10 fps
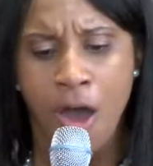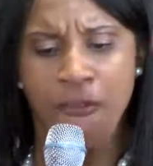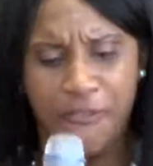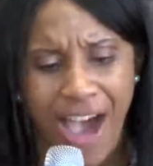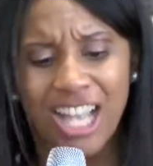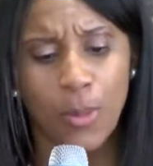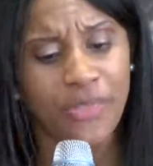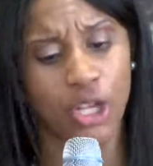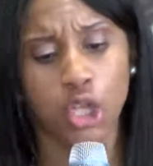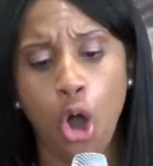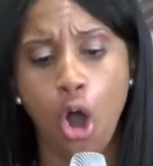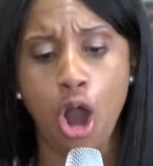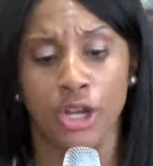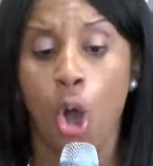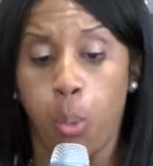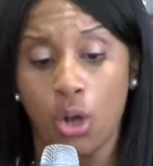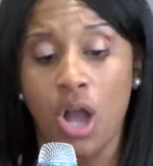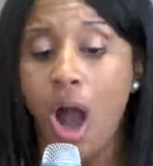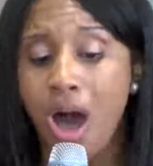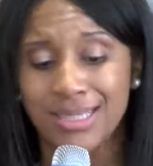Following the Lord will
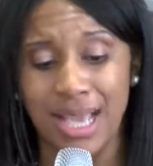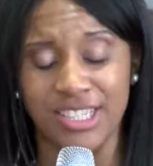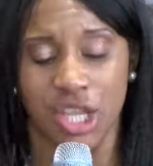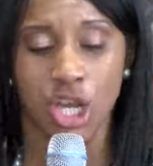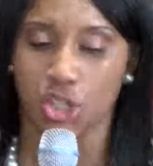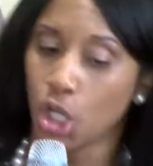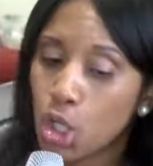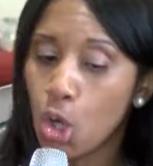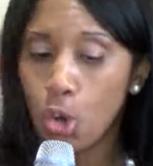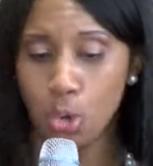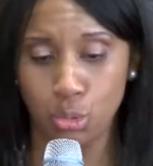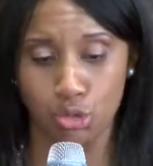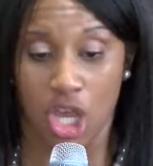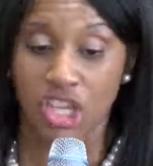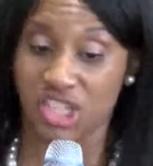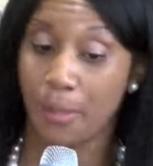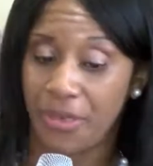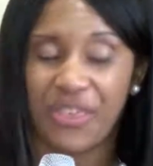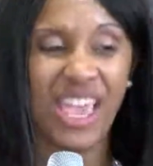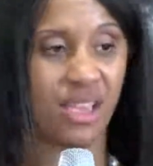cause us to lose some
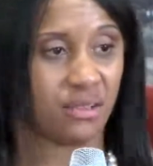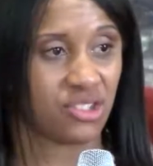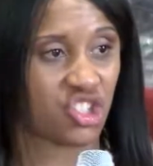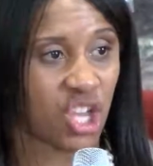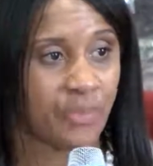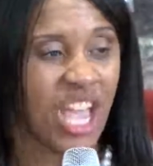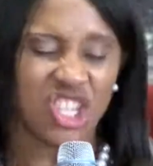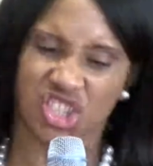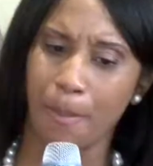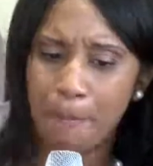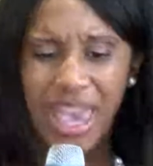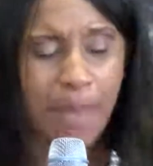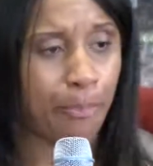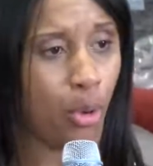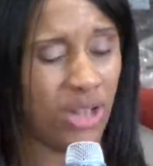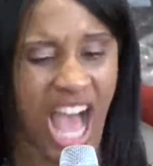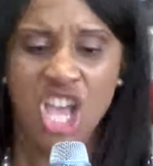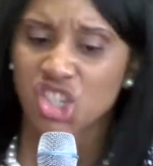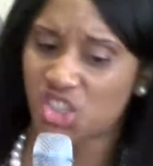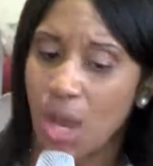things, some people,
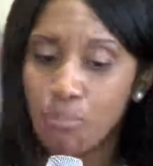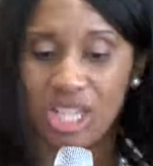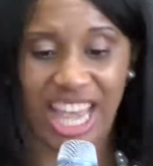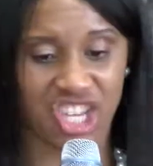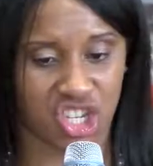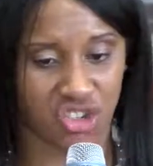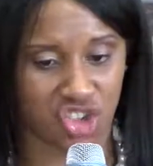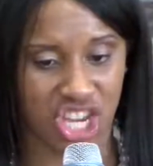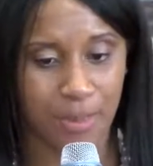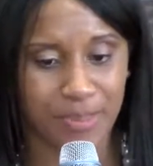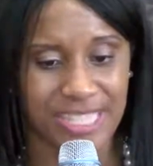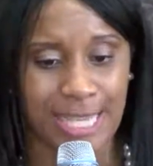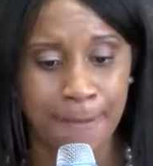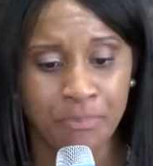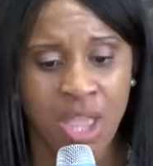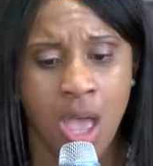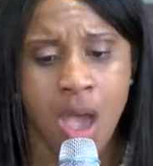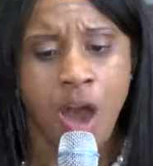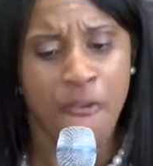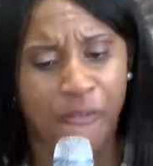some relationships.
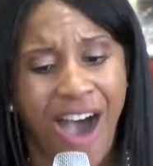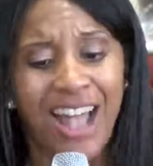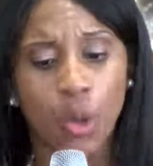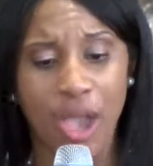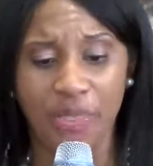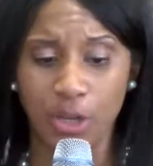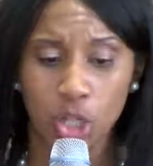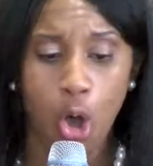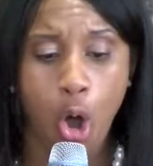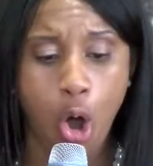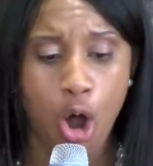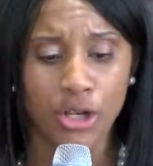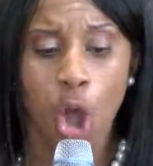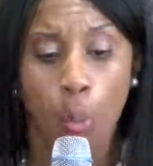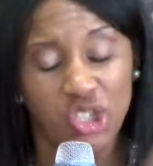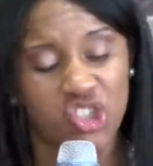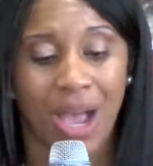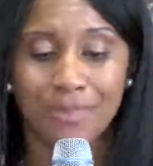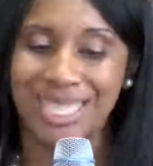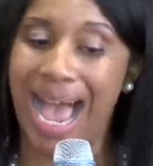Following the Lord will
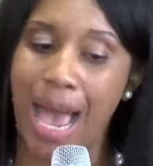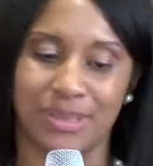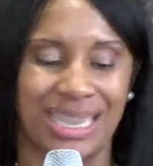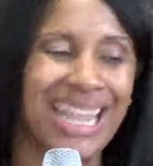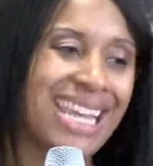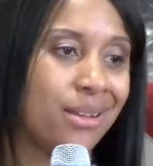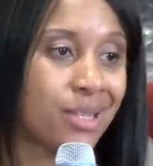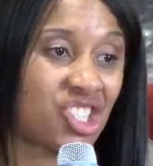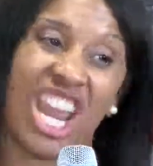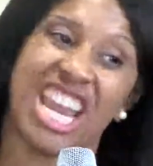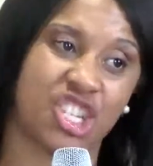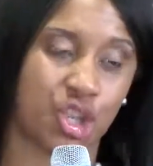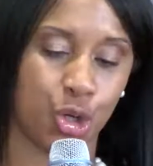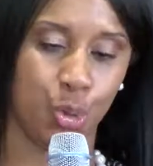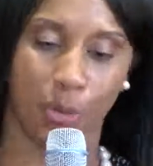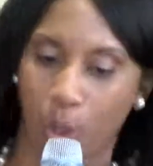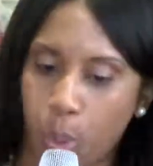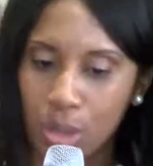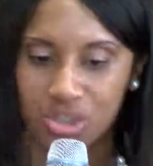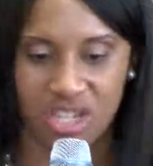sometimes lead us into the
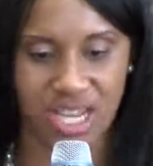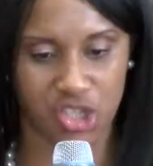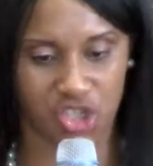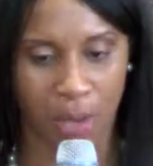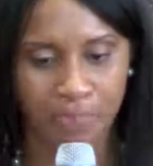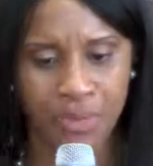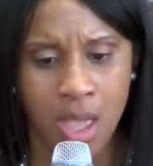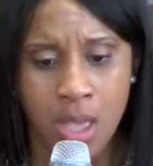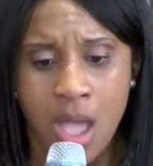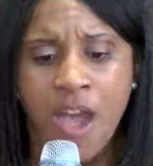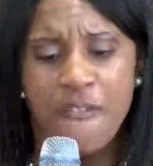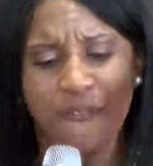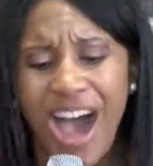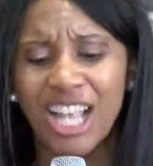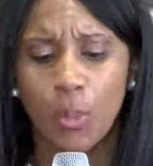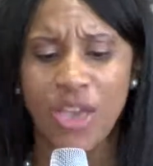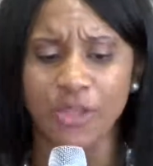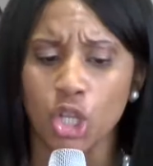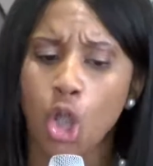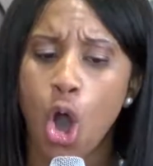wilderness. Following
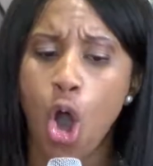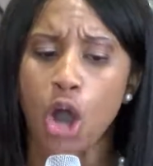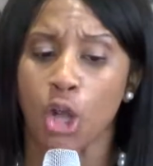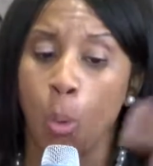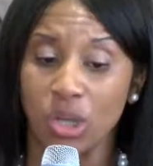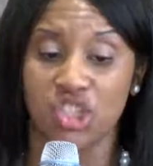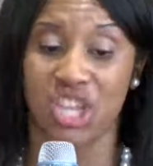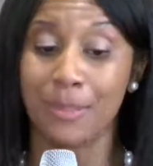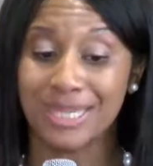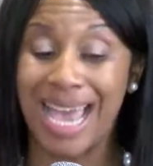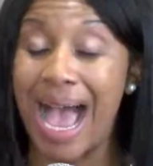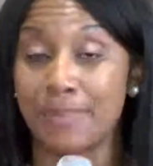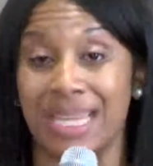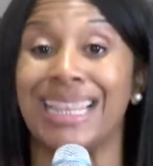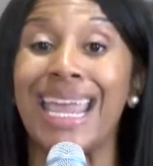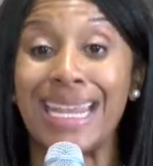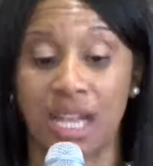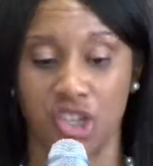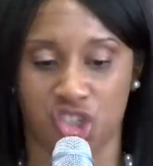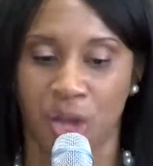the Lord will sometimes lead
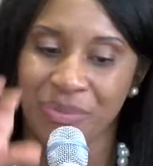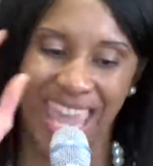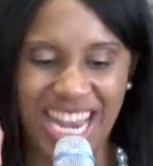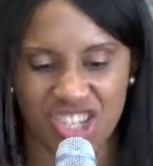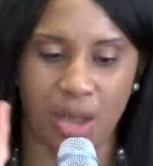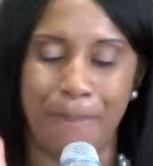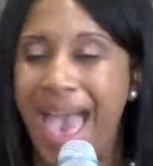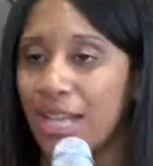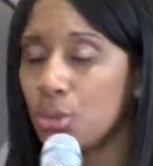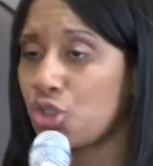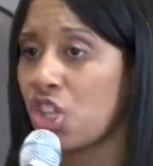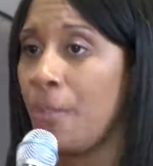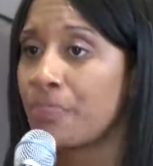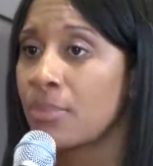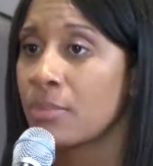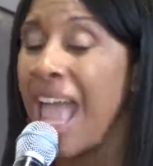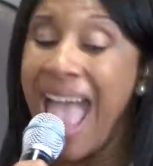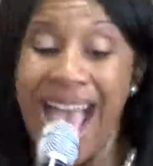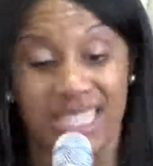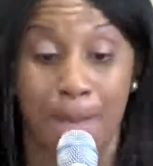us into battles.
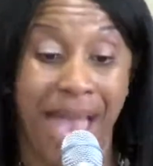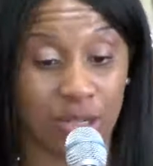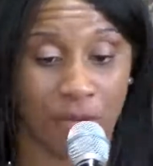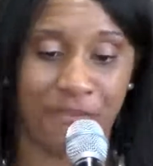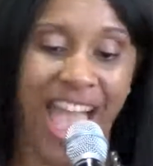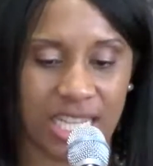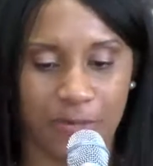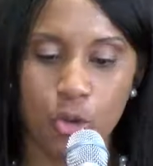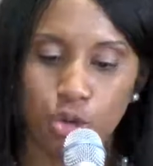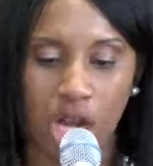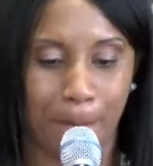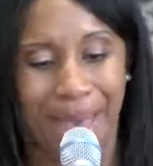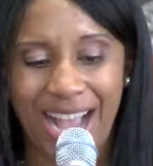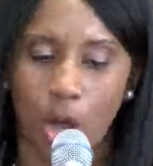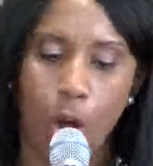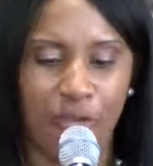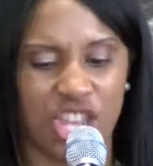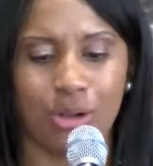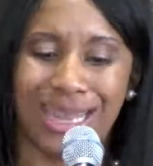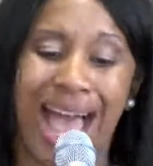As a matter of fact, if you look back over
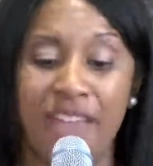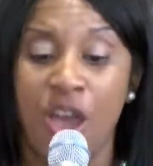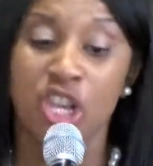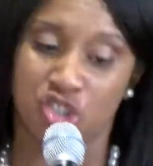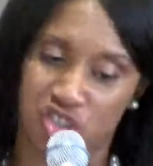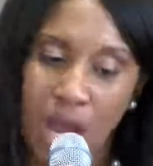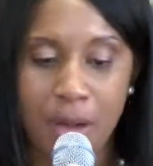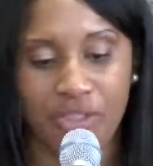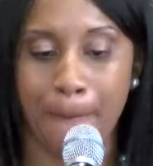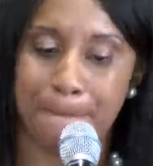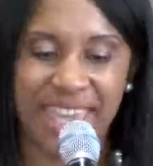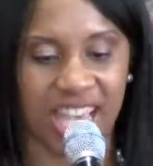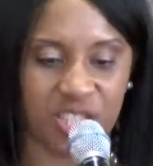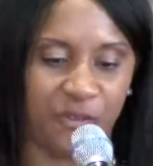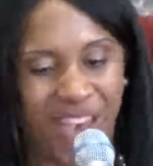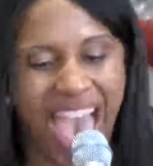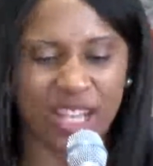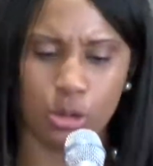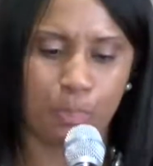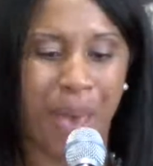your life, some of the biggest
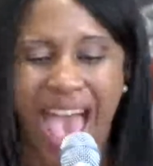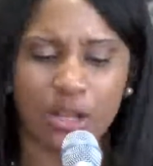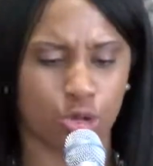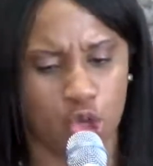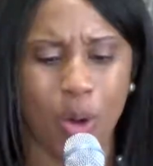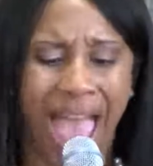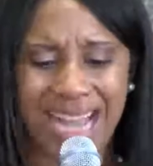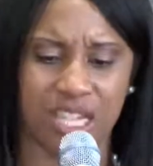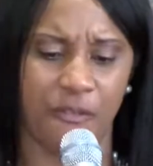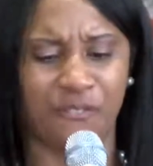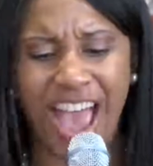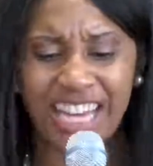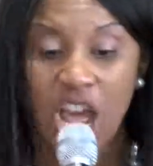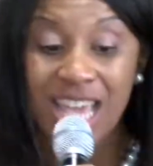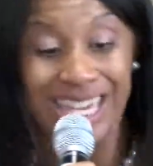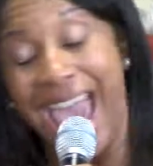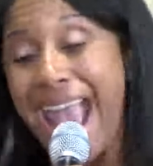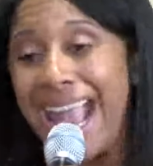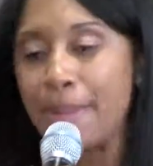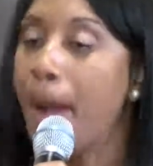battles you had to fight
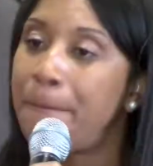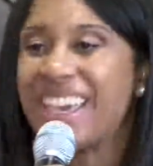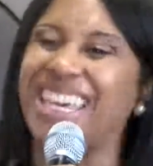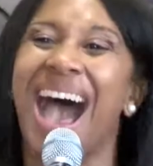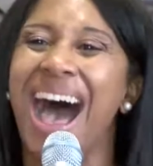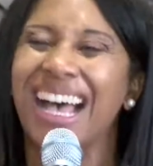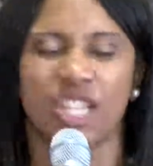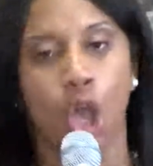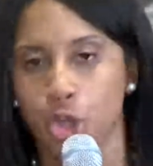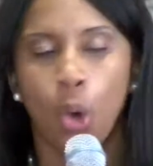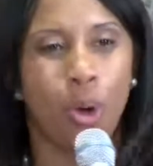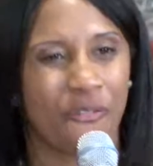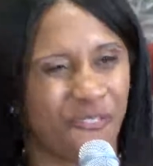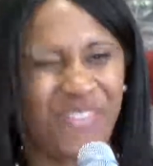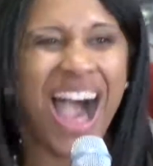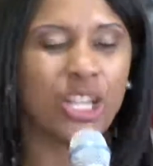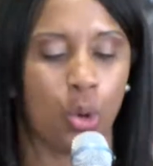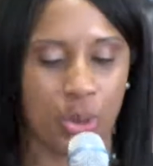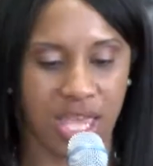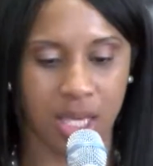came because you were
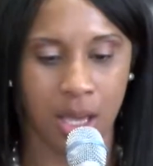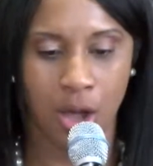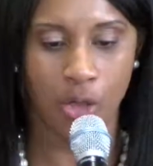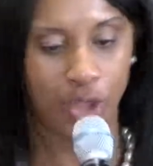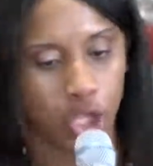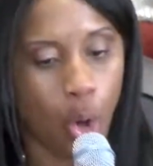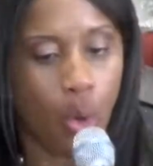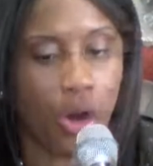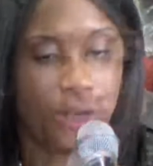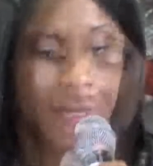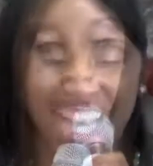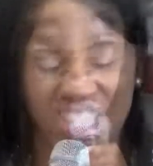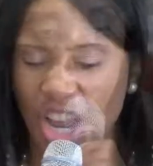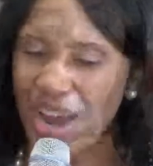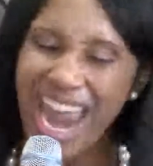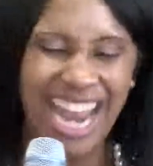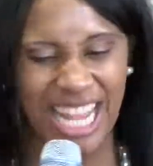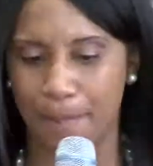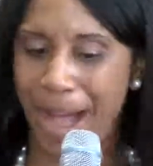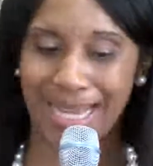following the Lord. But is there
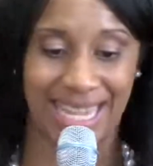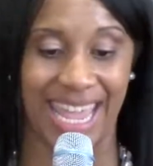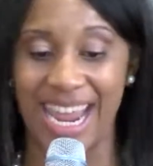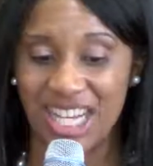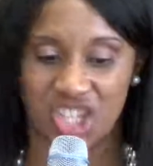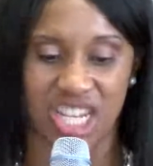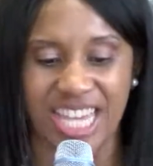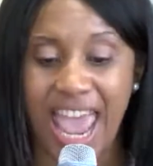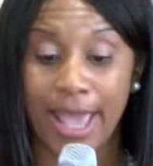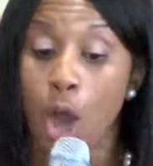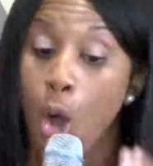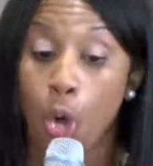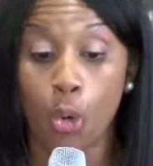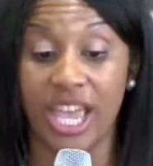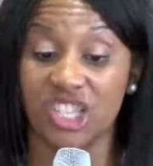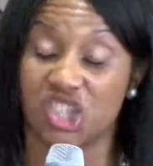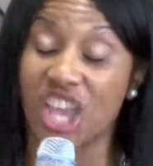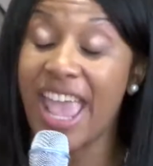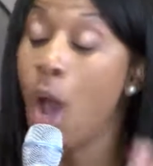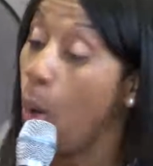anybody here today who can
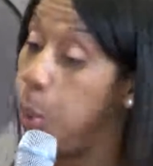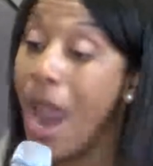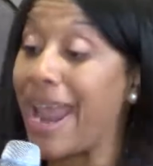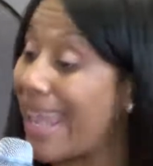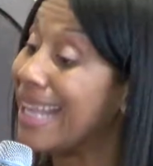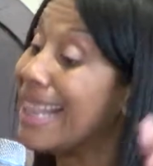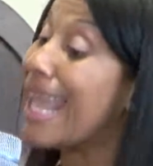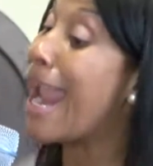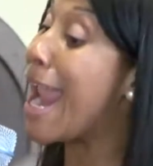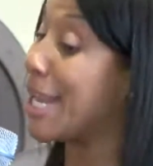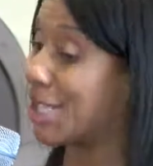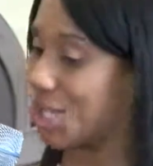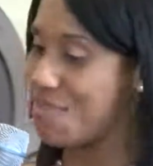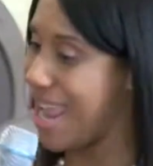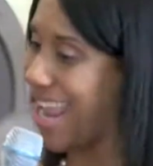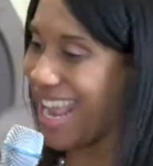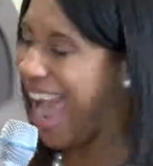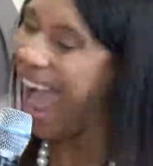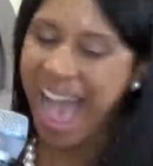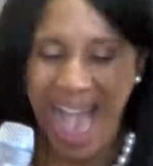say, where he leads
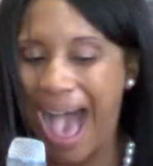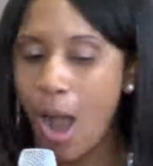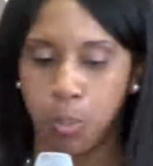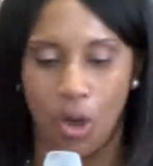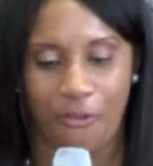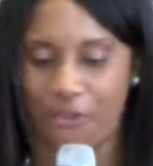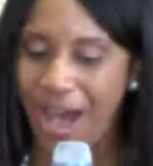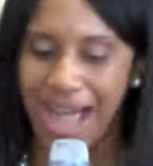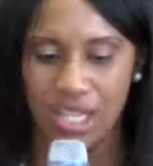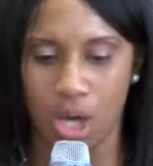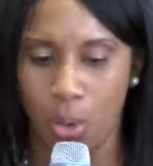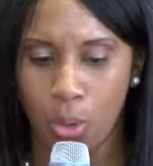me, I will follow?